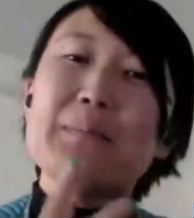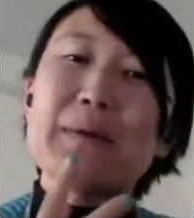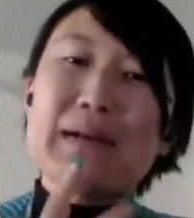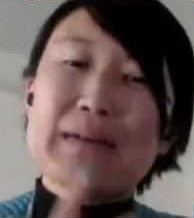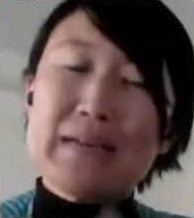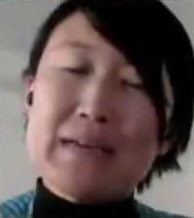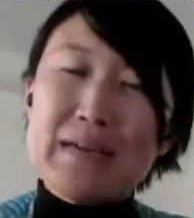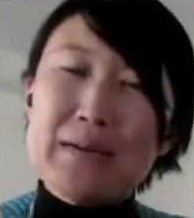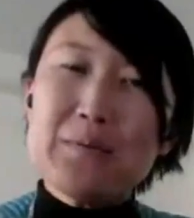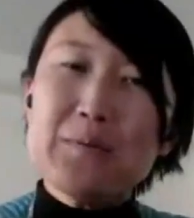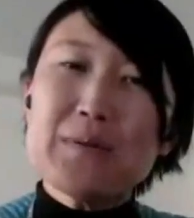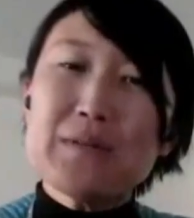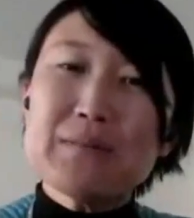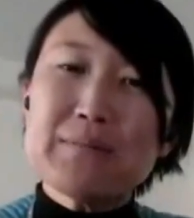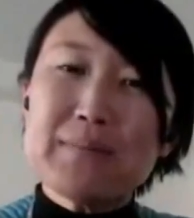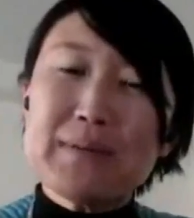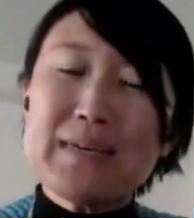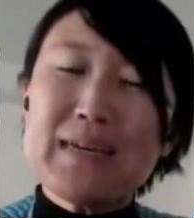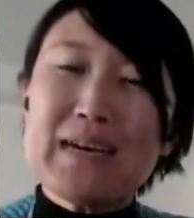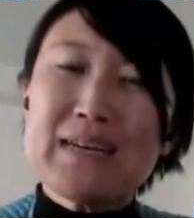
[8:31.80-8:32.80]
but it will
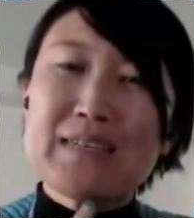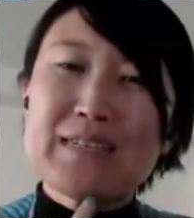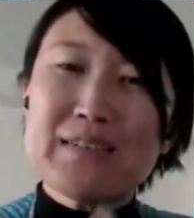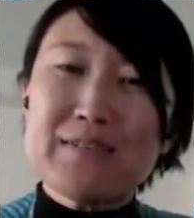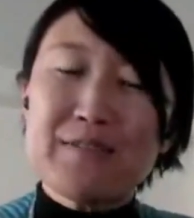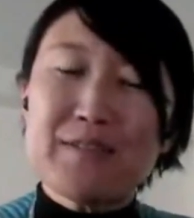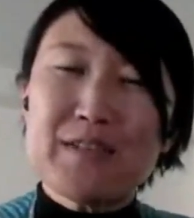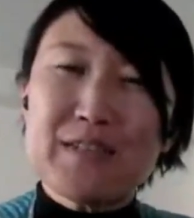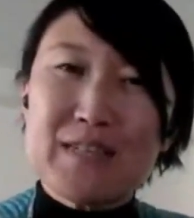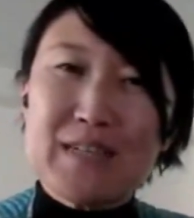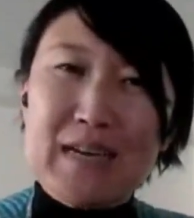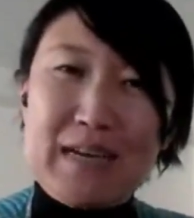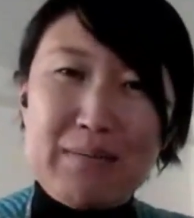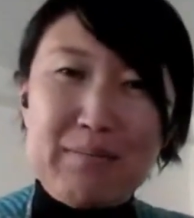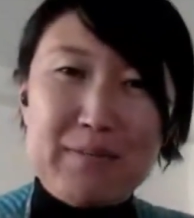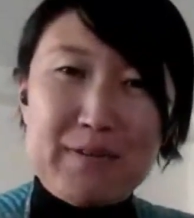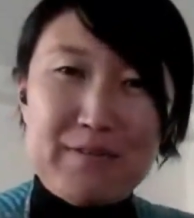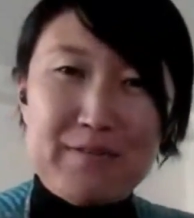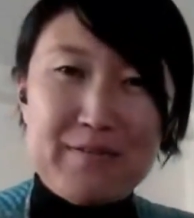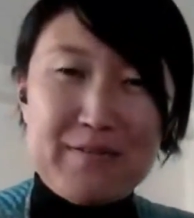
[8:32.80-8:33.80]
be a different
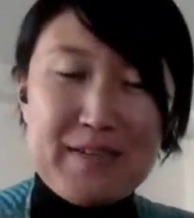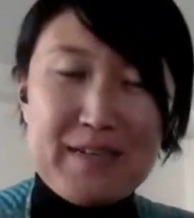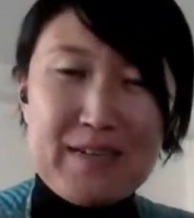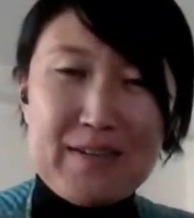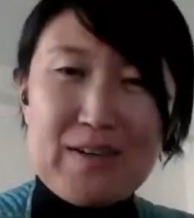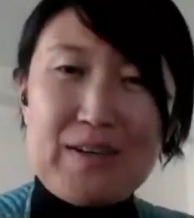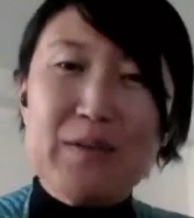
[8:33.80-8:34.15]
type of fear.